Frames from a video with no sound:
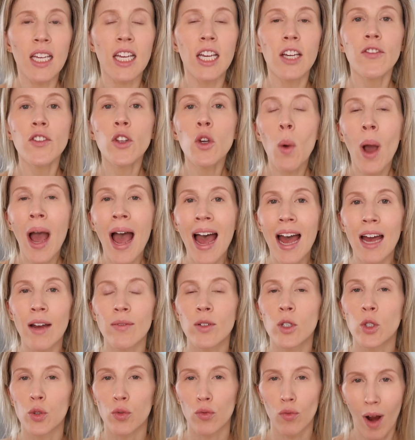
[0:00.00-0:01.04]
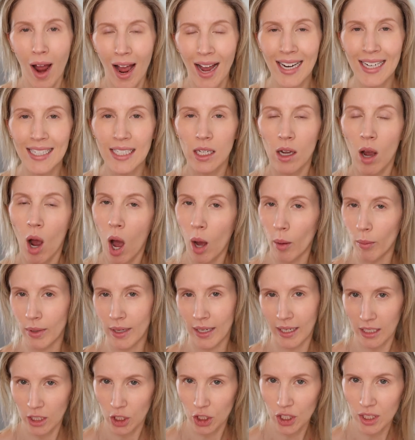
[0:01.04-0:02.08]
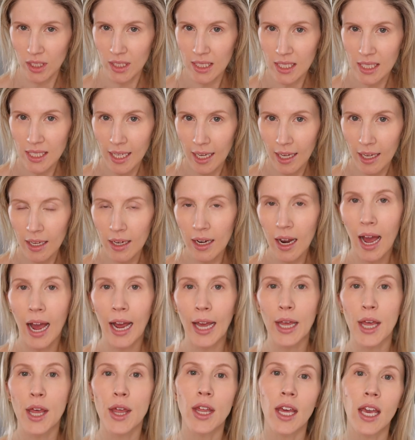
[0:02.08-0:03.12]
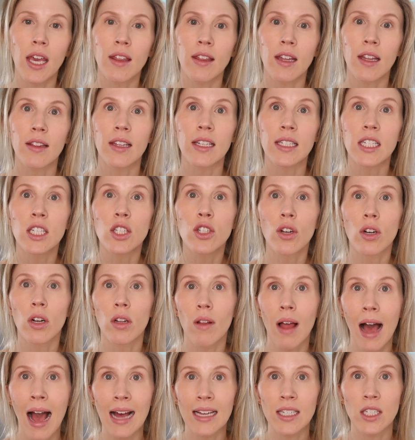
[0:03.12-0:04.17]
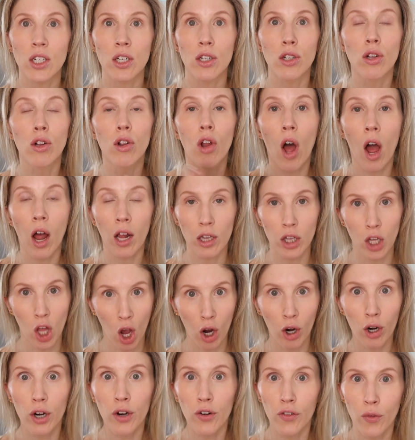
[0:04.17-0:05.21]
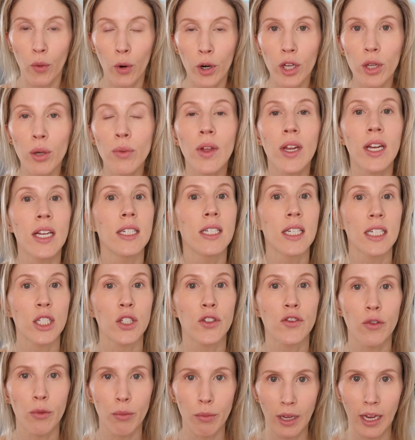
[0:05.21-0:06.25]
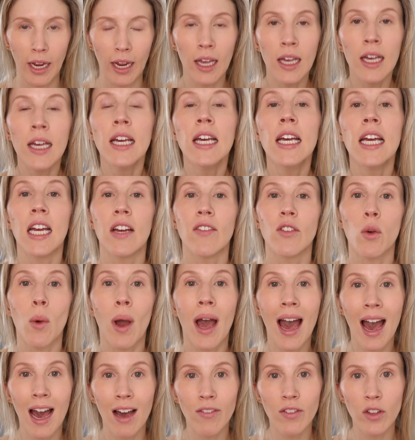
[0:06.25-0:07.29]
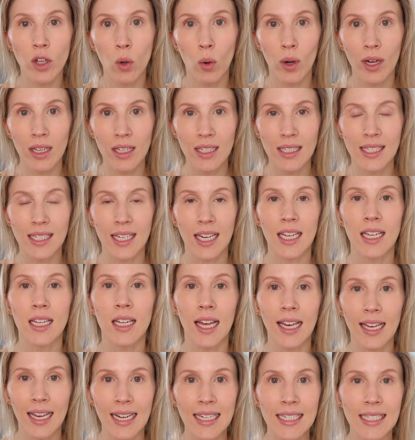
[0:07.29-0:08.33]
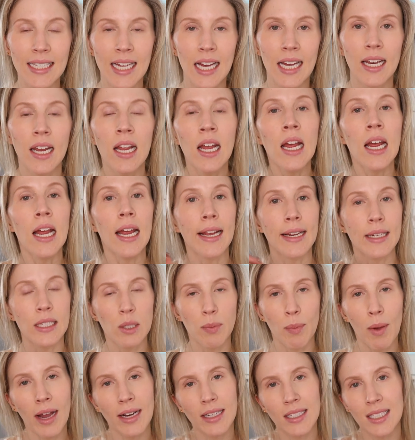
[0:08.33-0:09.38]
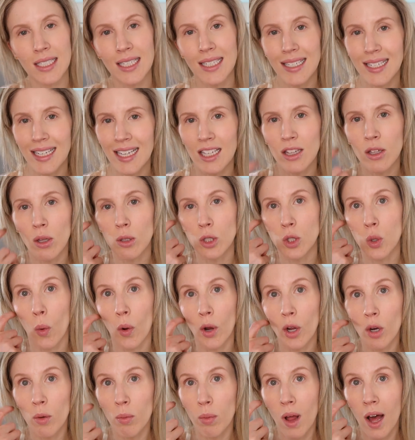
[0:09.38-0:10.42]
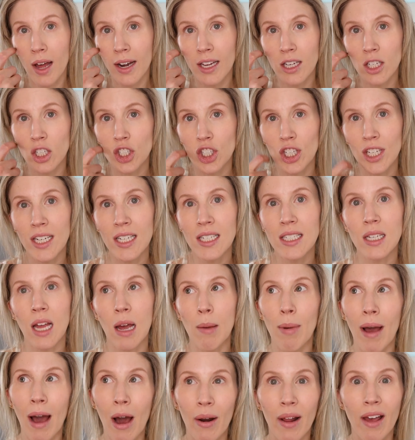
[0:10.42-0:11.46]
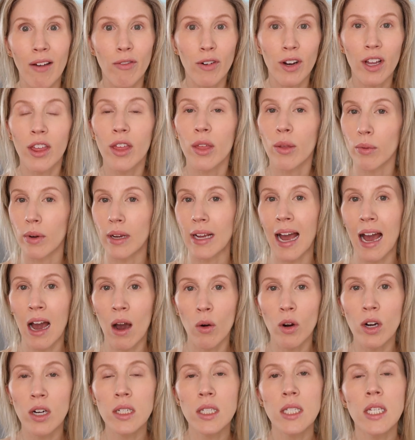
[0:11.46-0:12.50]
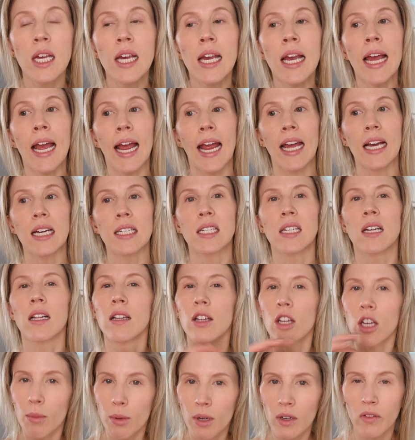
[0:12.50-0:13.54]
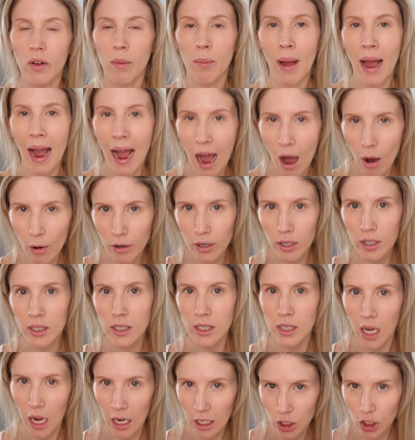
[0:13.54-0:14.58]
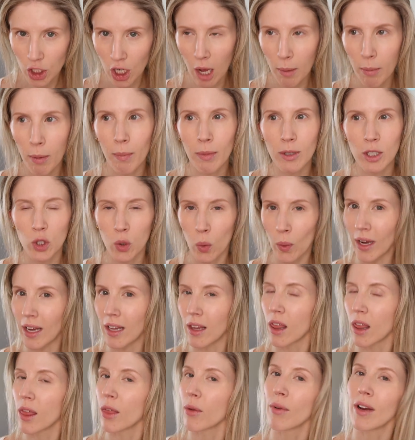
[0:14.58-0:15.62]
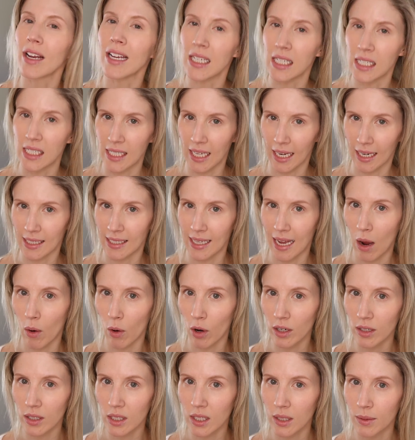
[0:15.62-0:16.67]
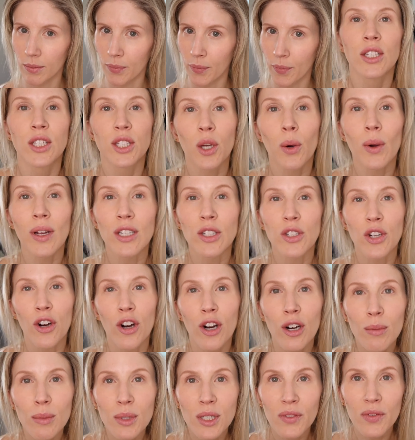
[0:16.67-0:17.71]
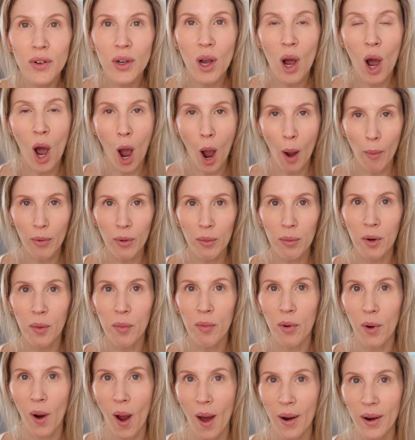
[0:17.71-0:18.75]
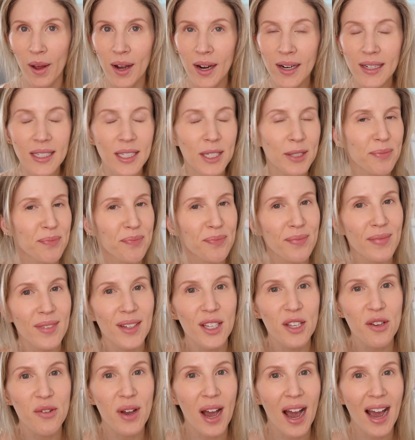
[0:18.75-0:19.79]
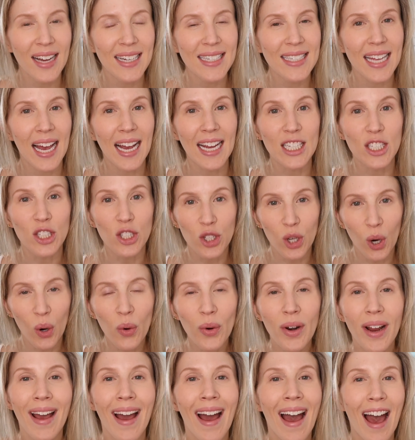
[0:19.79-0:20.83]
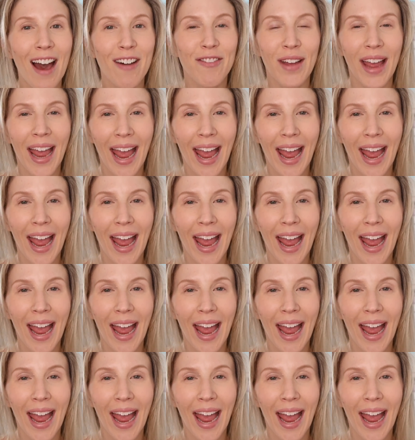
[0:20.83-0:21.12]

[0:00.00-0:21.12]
if you have dry to combination skin, I think that this is going to last a lot longer for you than it does for me. If you have the oily skin, like I said, expect to need those oil blotting sheets about every three hours and a little bit of a powder touch up between three and six hours. So in terms of a comparable product, you guys, I don't have